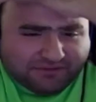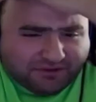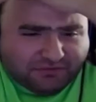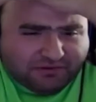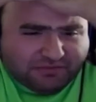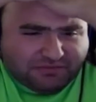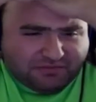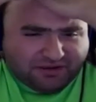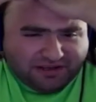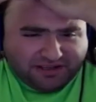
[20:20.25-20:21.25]
No, the weep
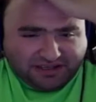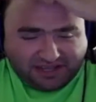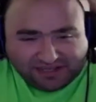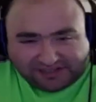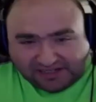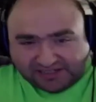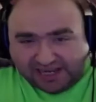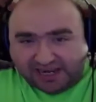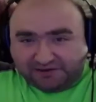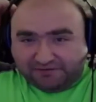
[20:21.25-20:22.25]
is an
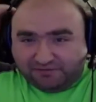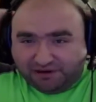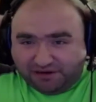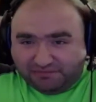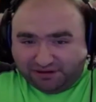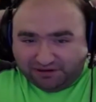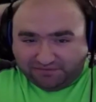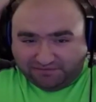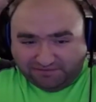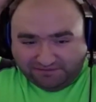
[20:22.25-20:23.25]
attack from right
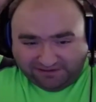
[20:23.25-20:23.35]
above.